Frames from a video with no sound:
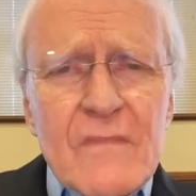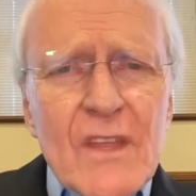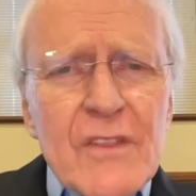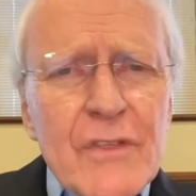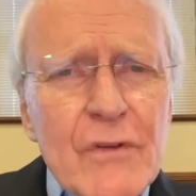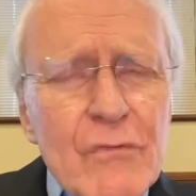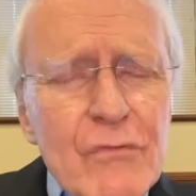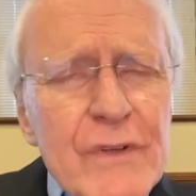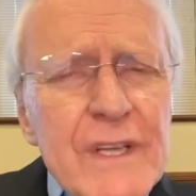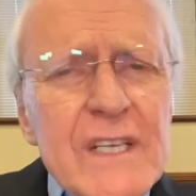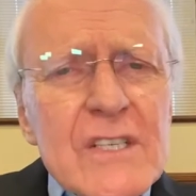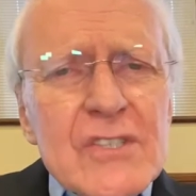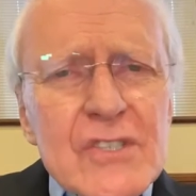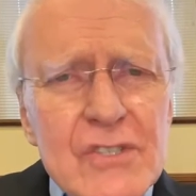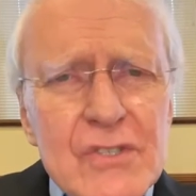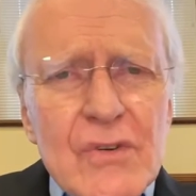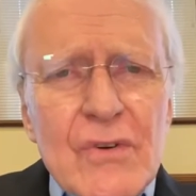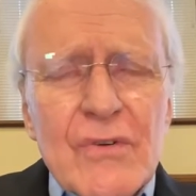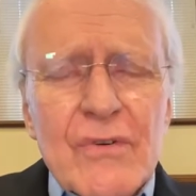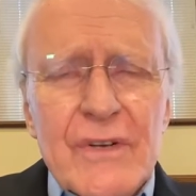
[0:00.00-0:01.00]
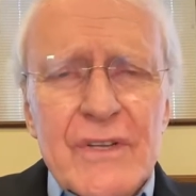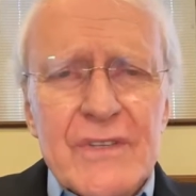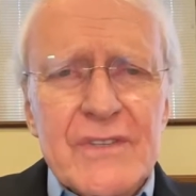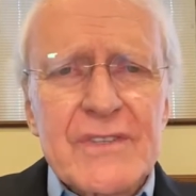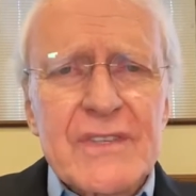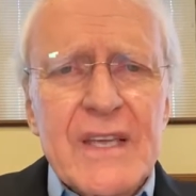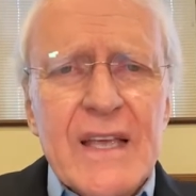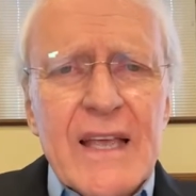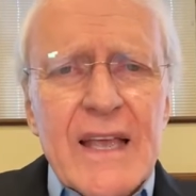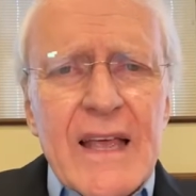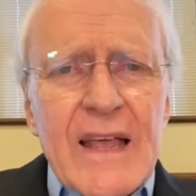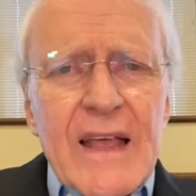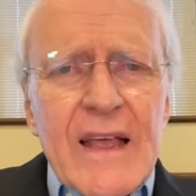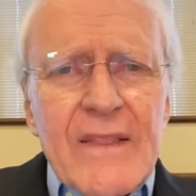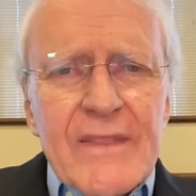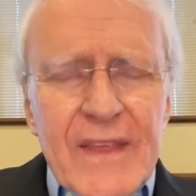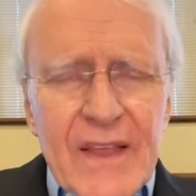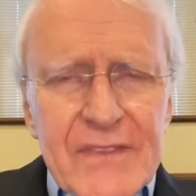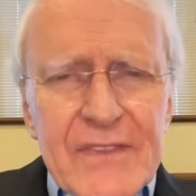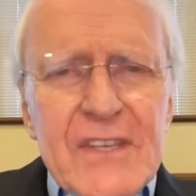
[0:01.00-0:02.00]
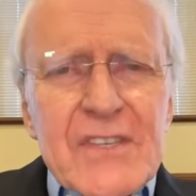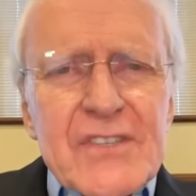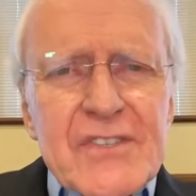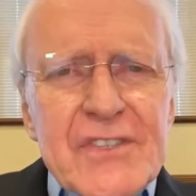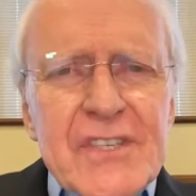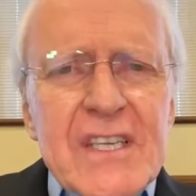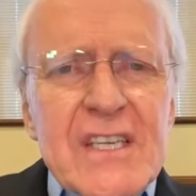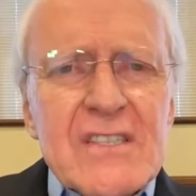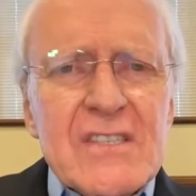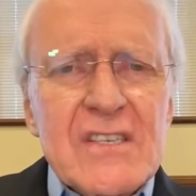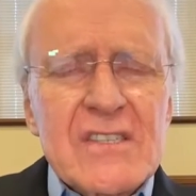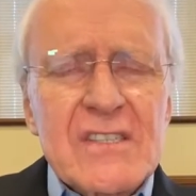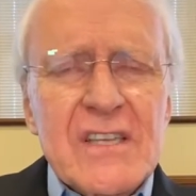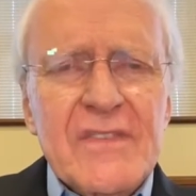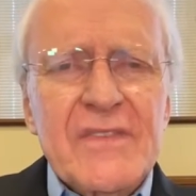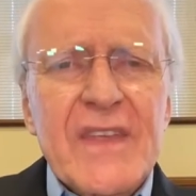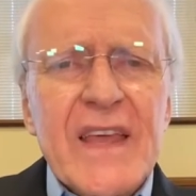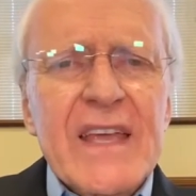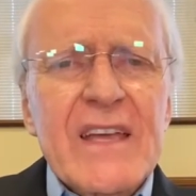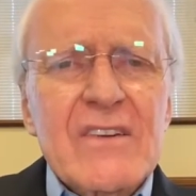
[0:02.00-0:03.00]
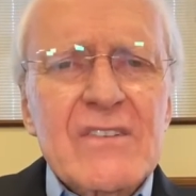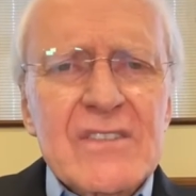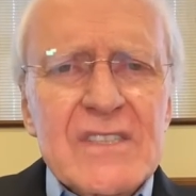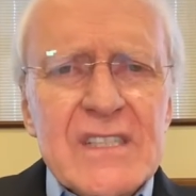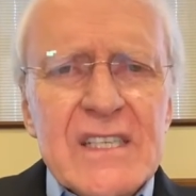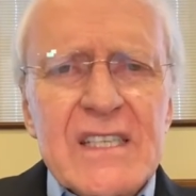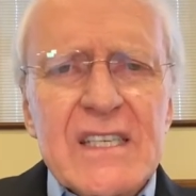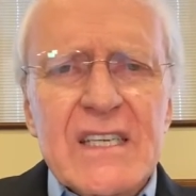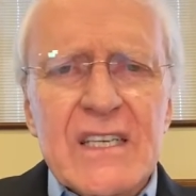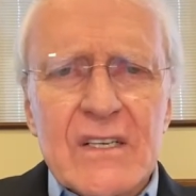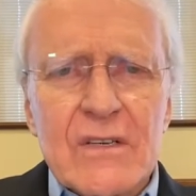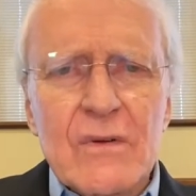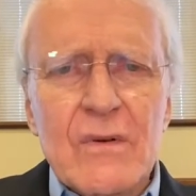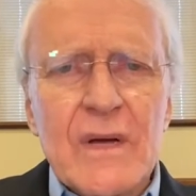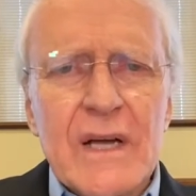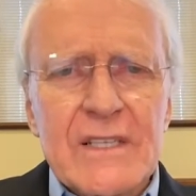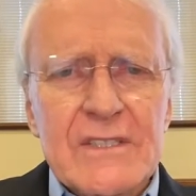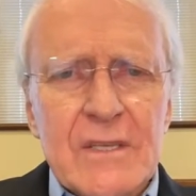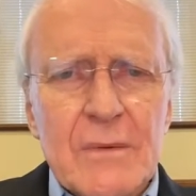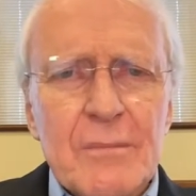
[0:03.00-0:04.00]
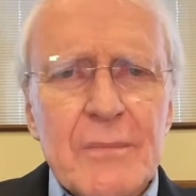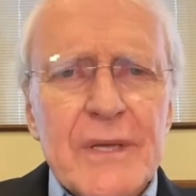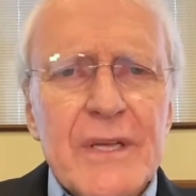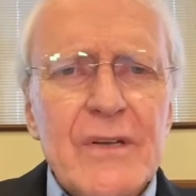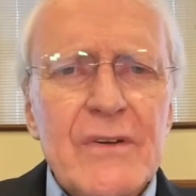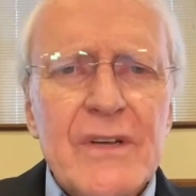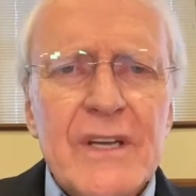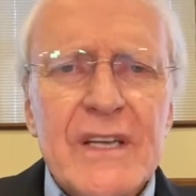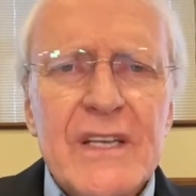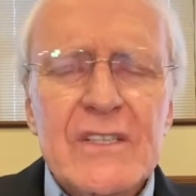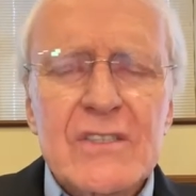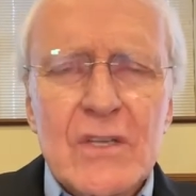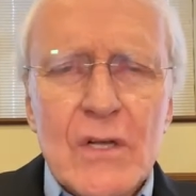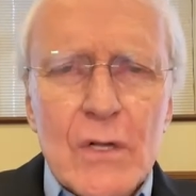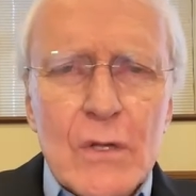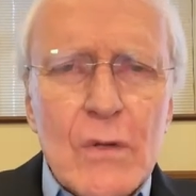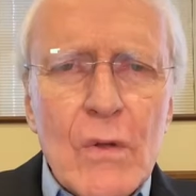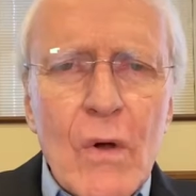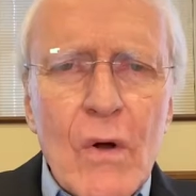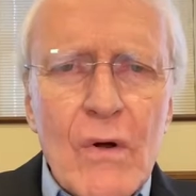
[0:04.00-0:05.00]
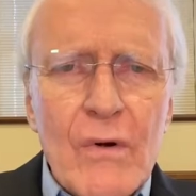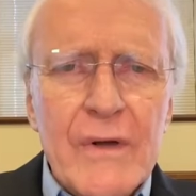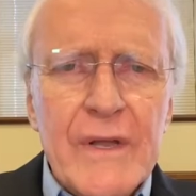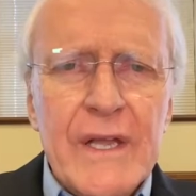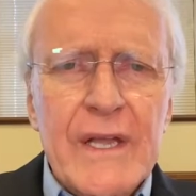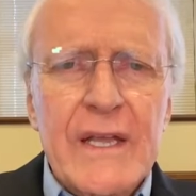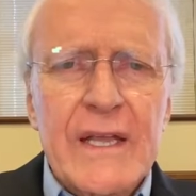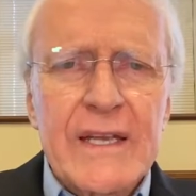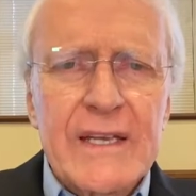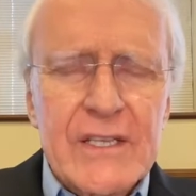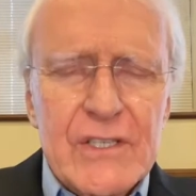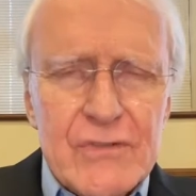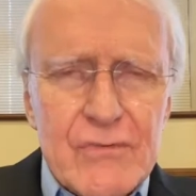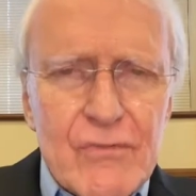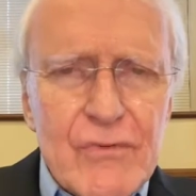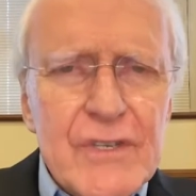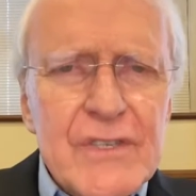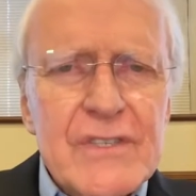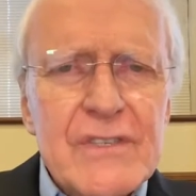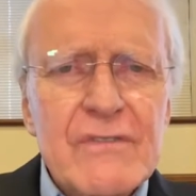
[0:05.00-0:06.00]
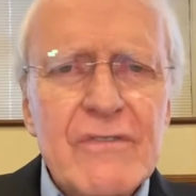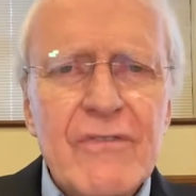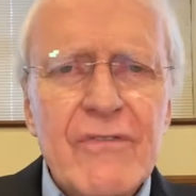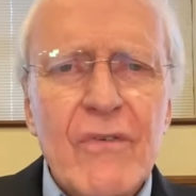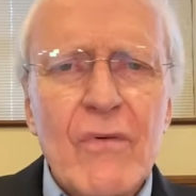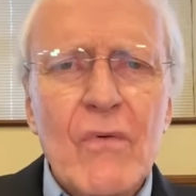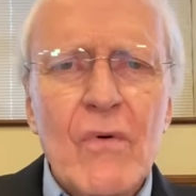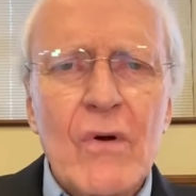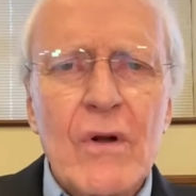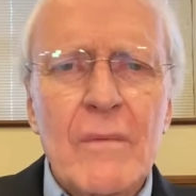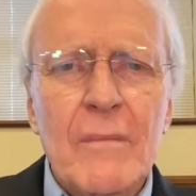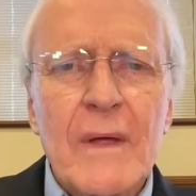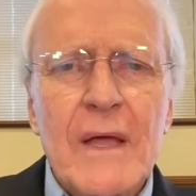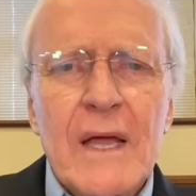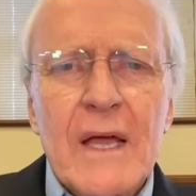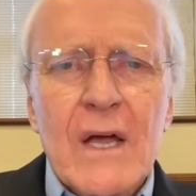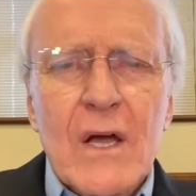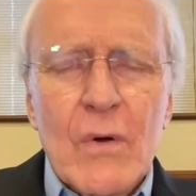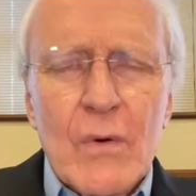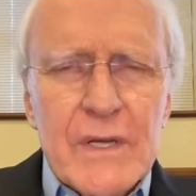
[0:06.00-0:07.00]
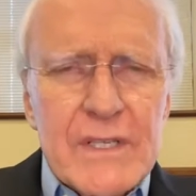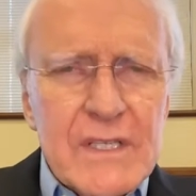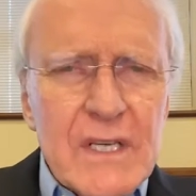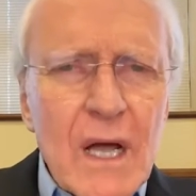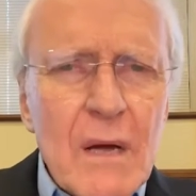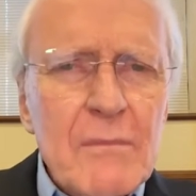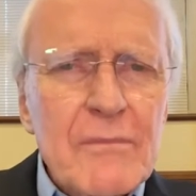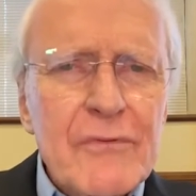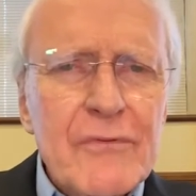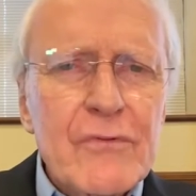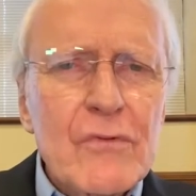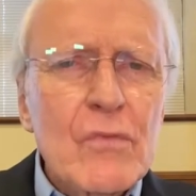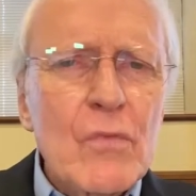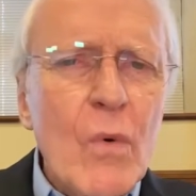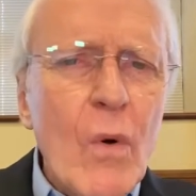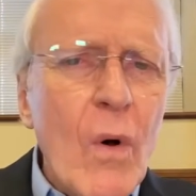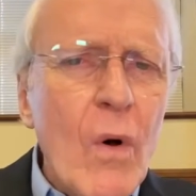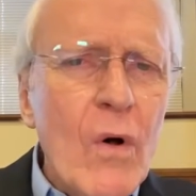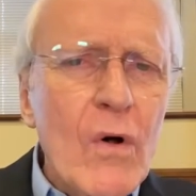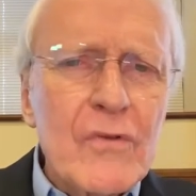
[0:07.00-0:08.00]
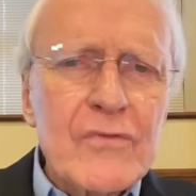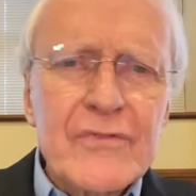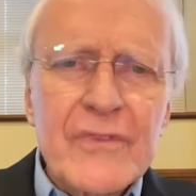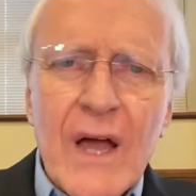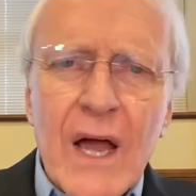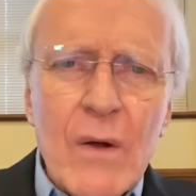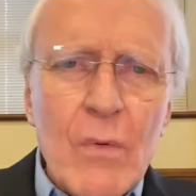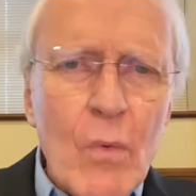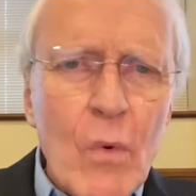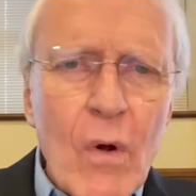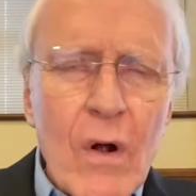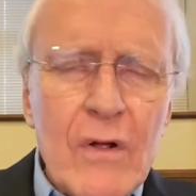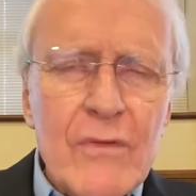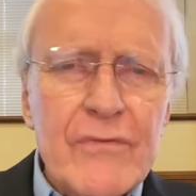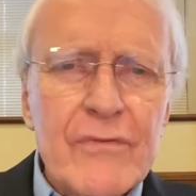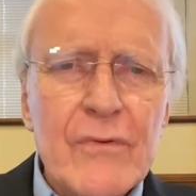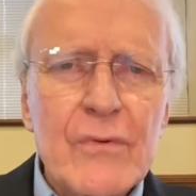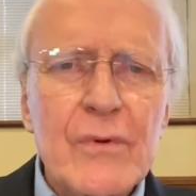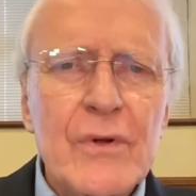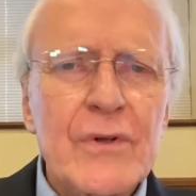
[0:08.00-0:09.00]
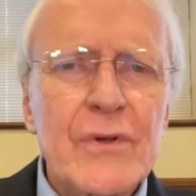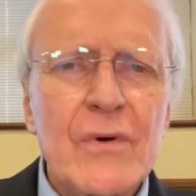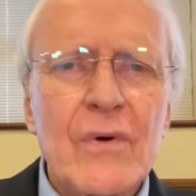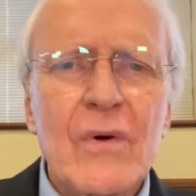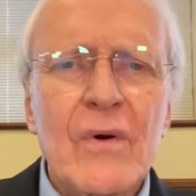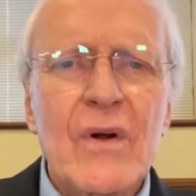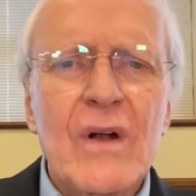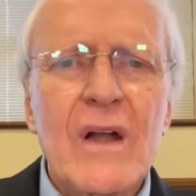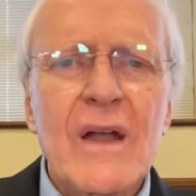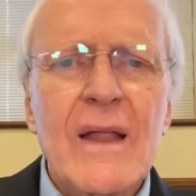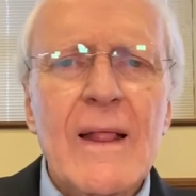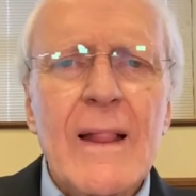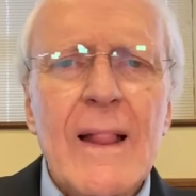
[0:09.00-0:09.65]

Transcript: the reassurance that this Jesus that they are seeing, who has appeared in his glory, in his risen form, who has come through walls, not walked through a door,